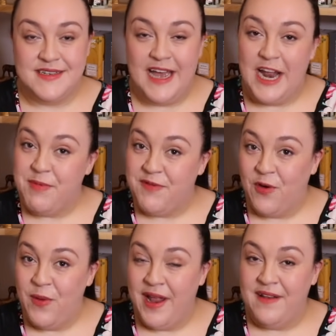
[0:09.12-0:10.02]
And
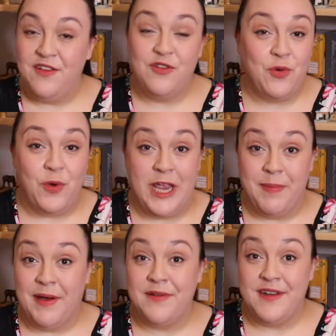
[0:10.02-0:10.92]
before we get into talking
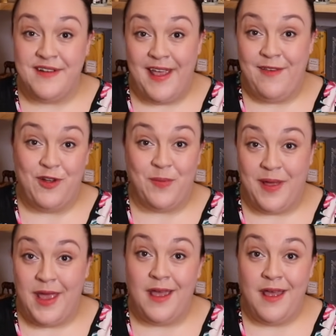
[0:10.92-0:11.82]
about today's
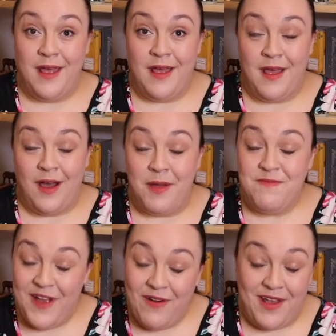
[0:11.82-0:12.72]
topic, I'm
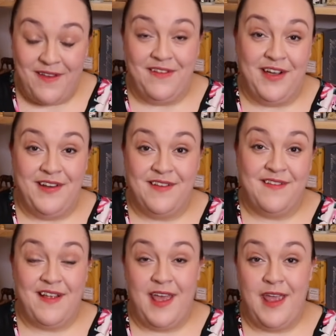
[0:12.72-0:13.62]
very excited to
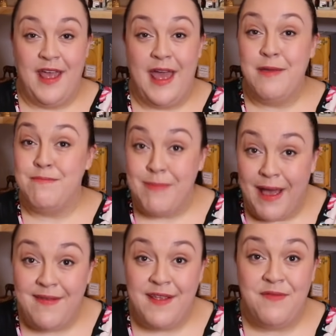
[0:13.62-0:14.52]
say a
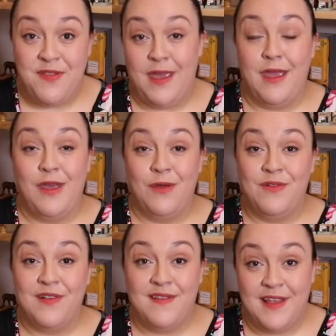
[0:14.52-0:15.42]
massive thank you
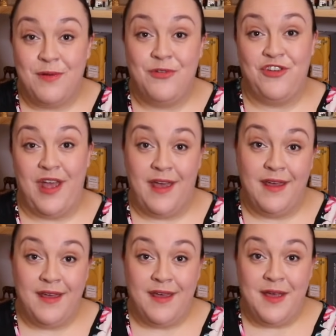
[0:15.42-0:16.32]
to Skillshare
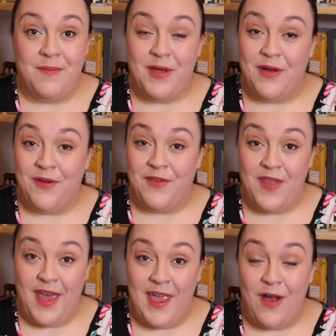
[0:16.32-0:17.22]
because
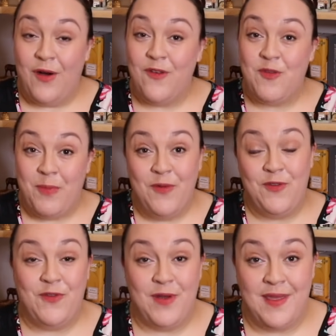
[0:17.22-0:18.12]
they are
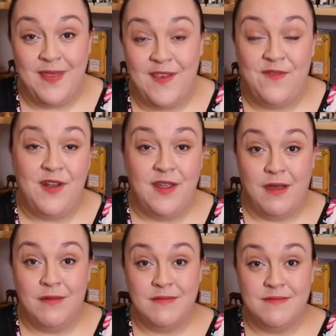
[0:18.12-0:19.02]
sponsoring this
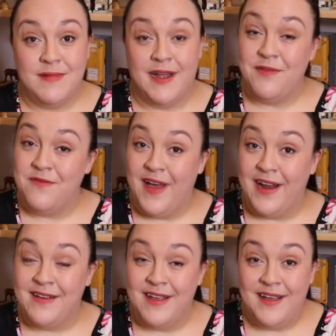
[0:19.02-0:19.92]
video. And in
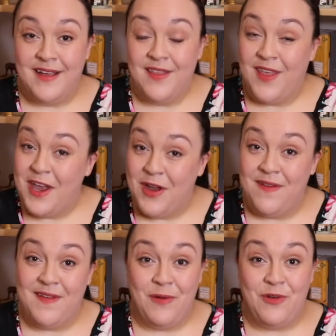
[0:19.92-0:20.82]
fact, thank you to
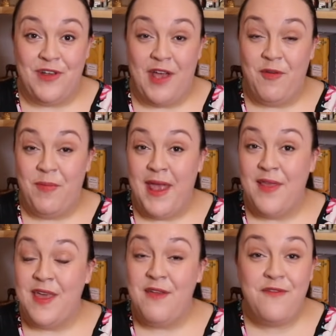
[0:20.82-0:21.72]
Skillshare for being
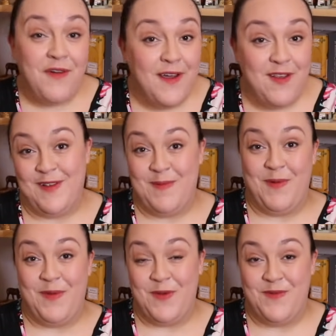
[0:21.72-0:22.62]
the first to
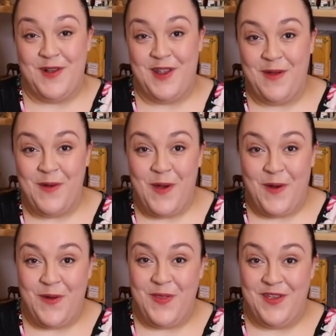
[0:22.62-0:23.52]
sponsor a video
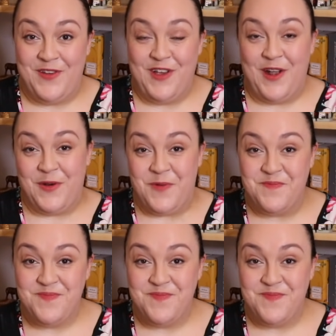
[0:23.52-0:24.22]
on this channel.